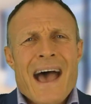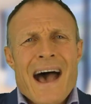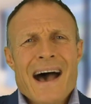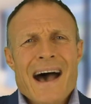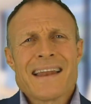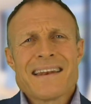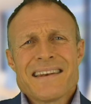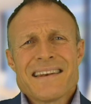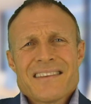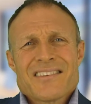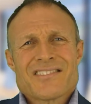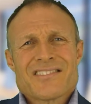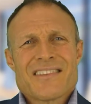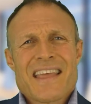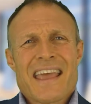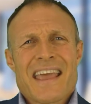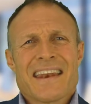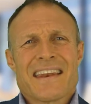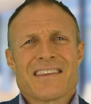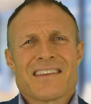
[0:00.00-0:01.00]

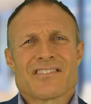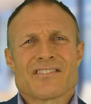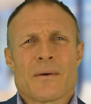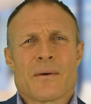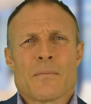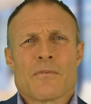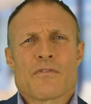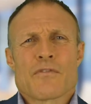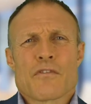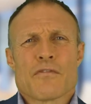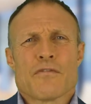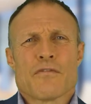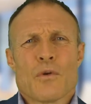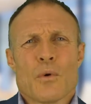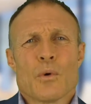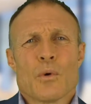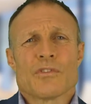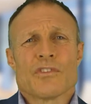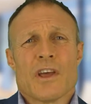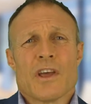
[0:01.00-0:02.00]
Understanding some of the
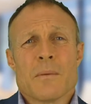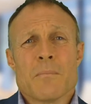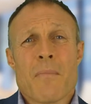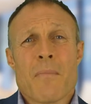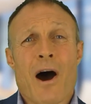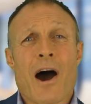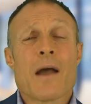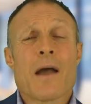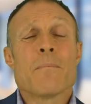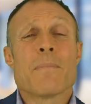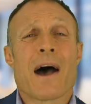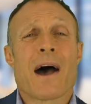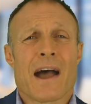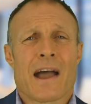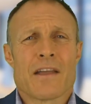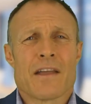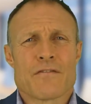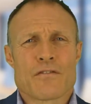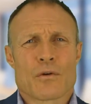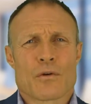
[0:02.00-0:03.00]
flaws in my
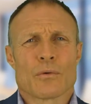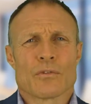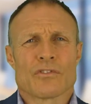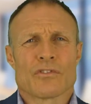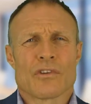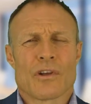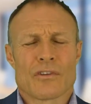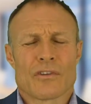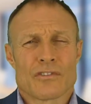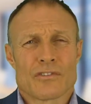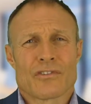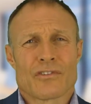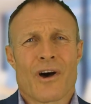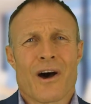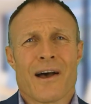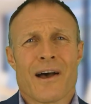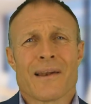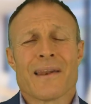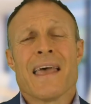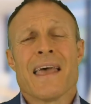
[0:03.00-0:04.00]
behavioural
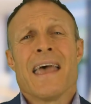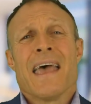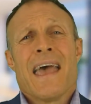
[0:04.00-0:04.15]
style